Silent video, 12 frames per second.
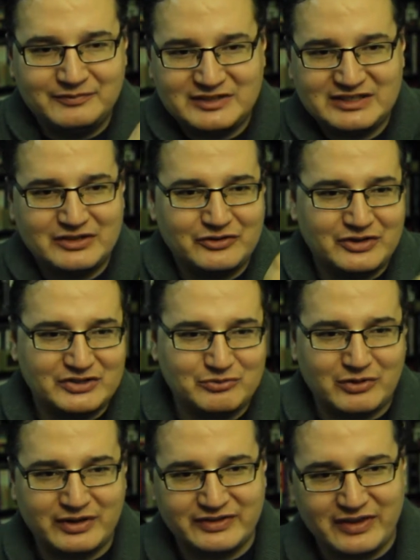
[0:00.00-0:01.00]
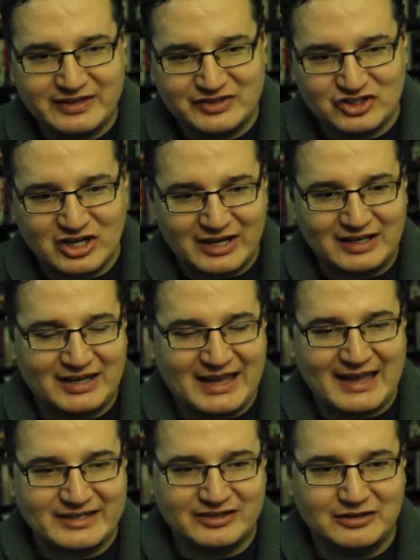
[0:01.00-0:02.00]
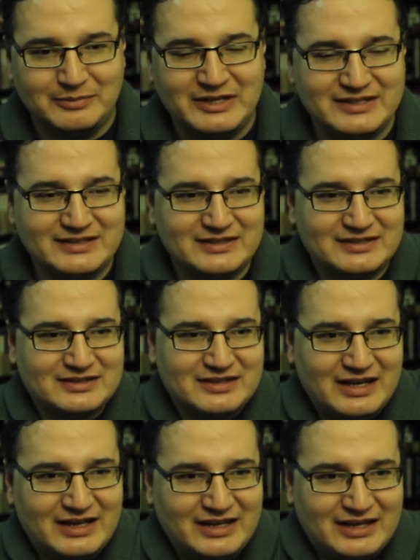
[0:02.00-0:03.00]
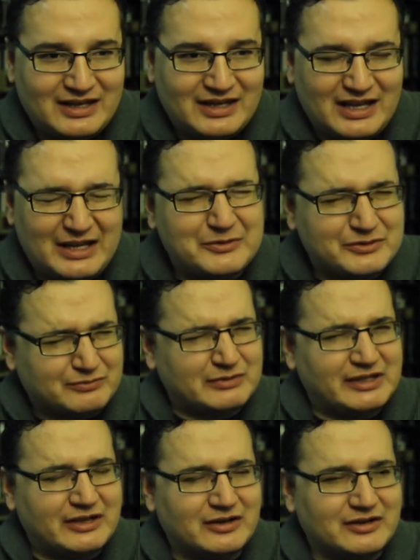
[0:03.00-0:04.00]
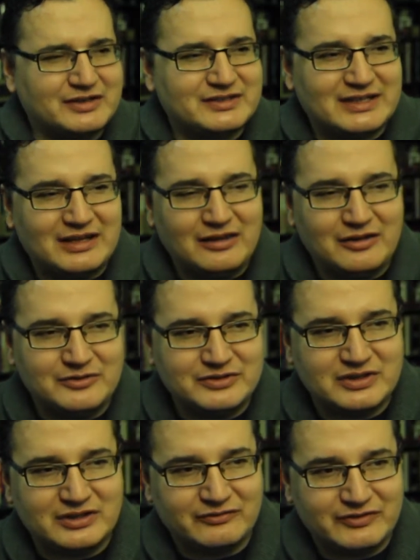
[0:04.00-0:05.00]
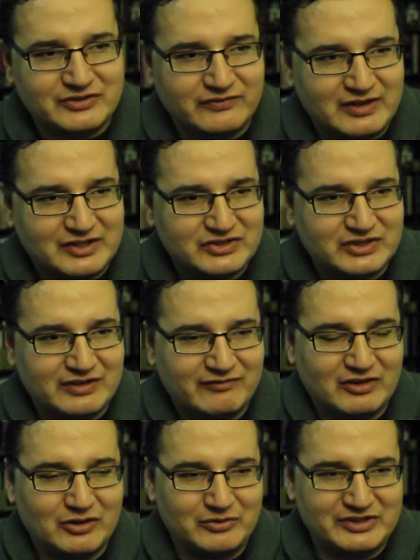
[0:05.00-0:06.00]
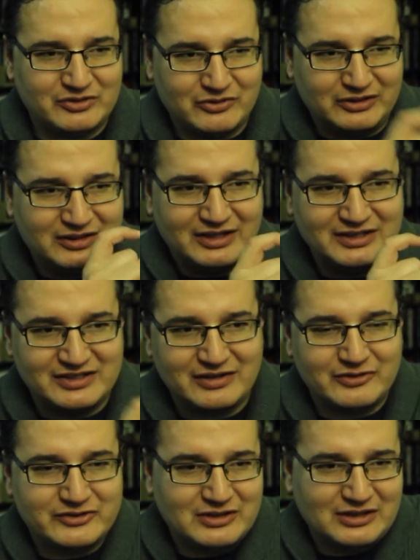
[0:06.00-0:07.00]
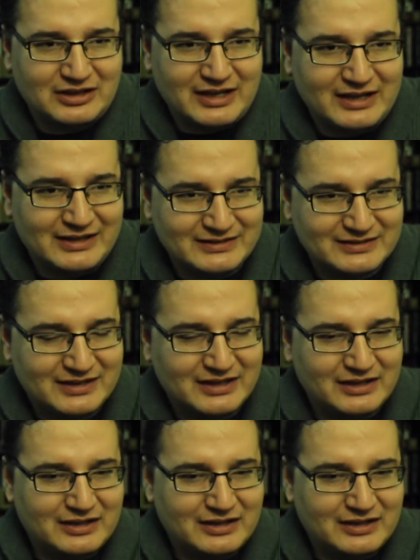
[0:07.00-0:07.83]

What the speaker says: series were these giant castle pieces. And it was really hard to sell those on the reservation, even though we sold tons of those little guys.